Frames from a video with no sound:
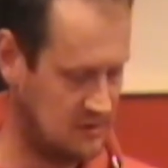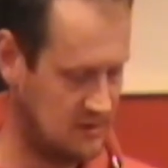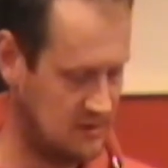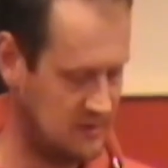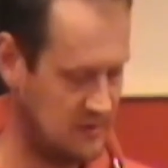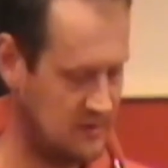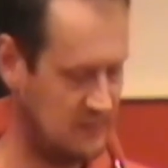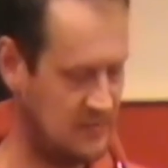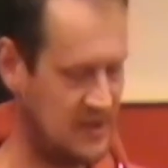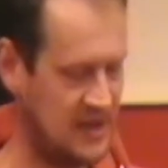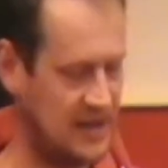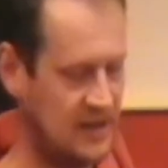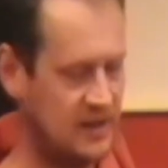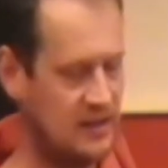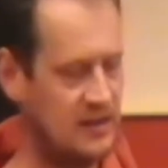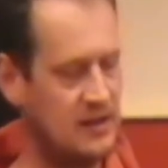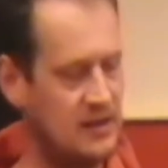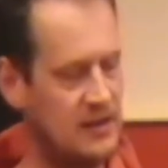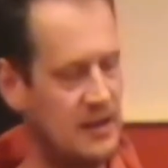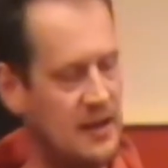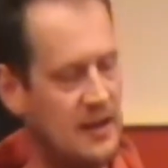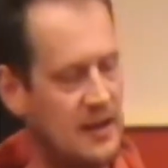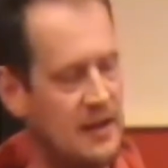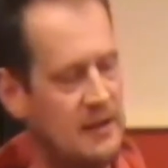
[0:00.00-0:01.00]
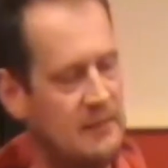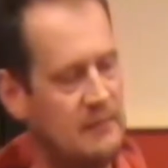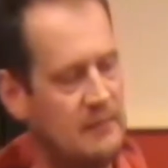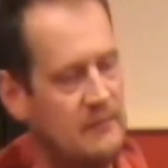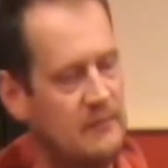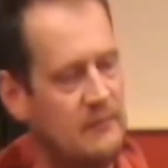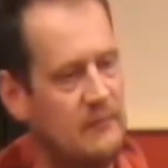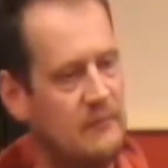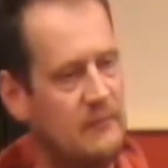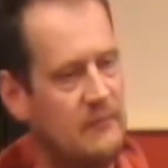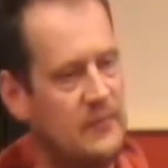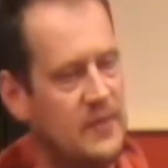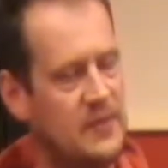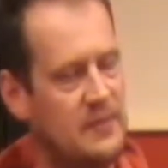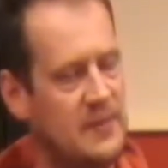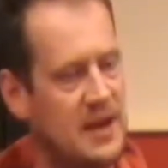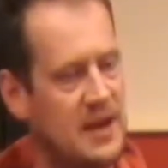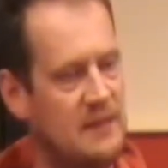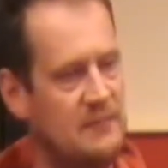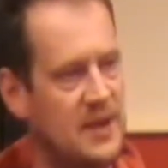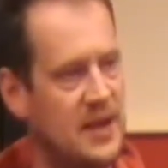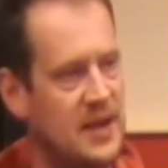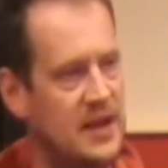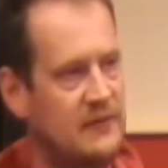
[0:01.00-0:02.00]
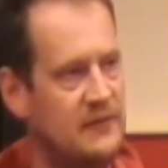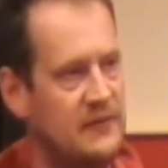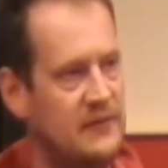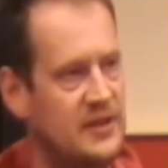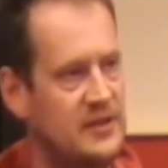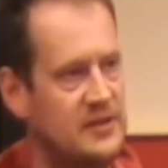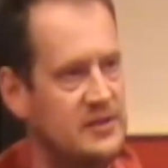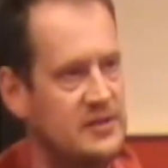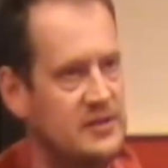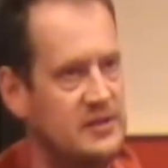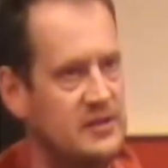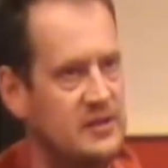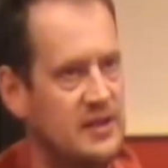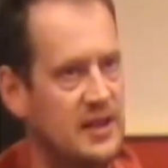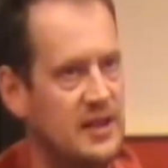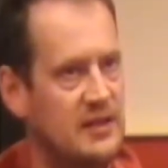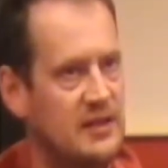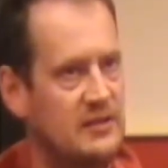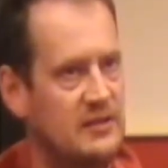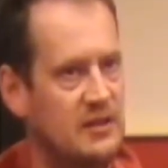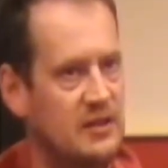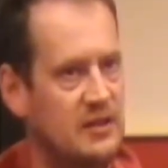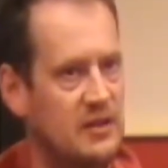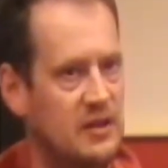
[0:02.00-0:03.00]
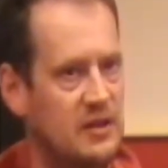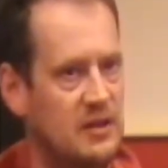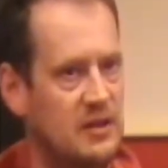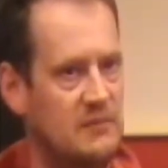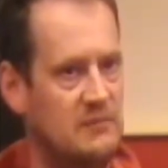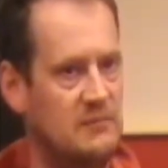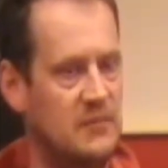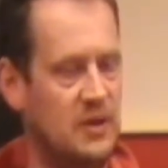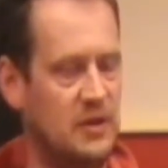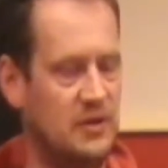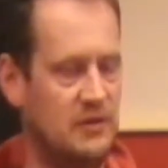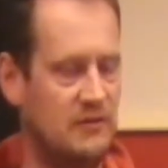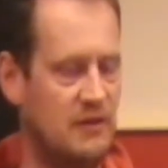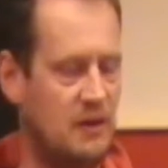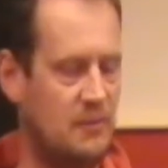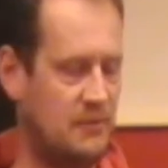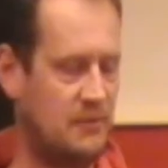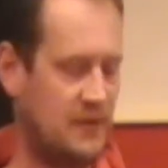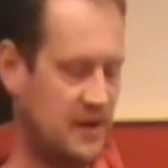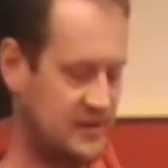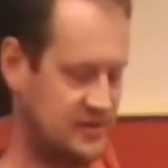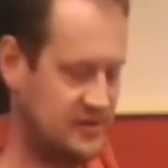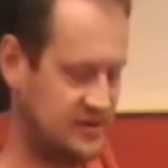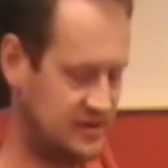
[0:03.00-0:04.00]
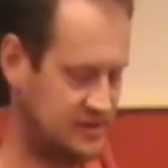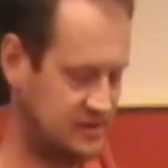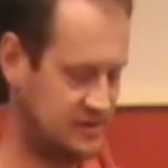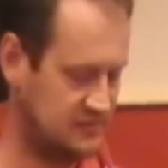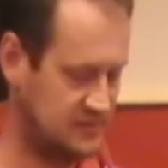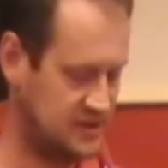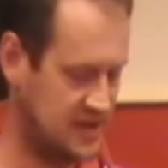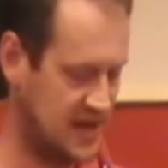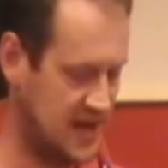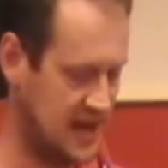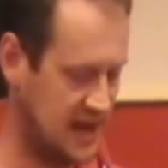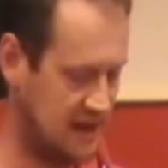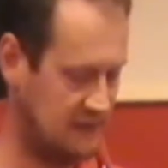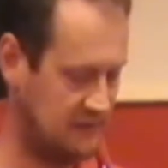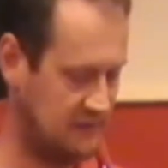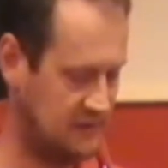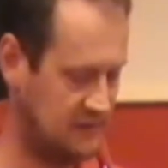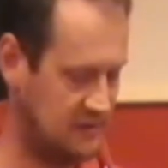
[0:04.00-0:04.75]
The main benefits that other operating systems have